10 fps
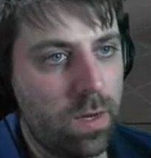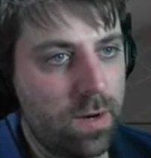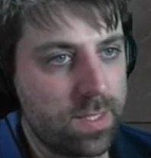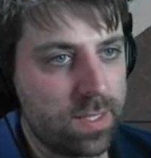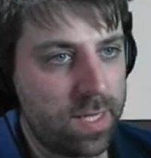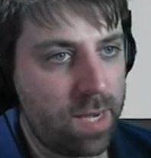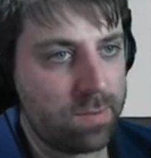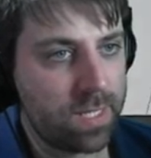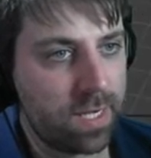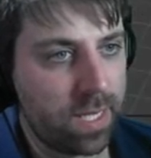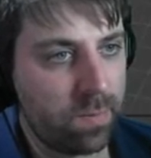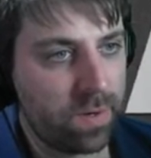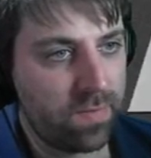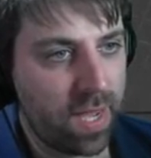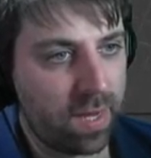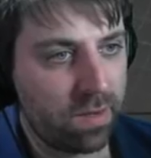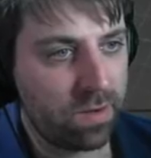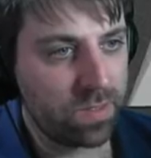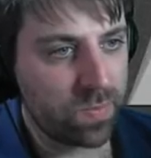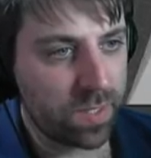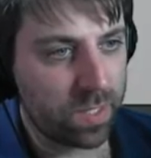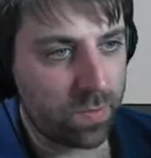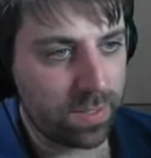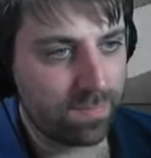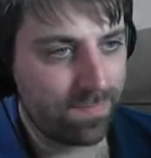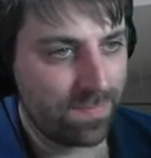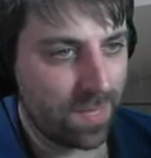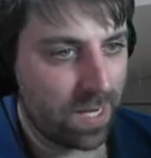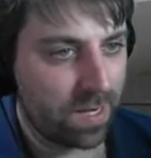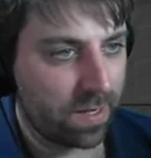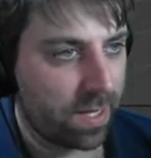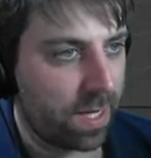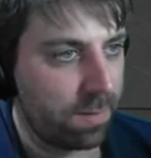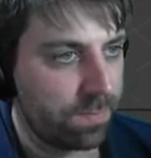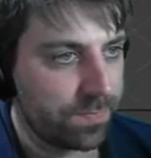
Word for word: all right so now we're starting to get a bit of n-gons but you know what I don't care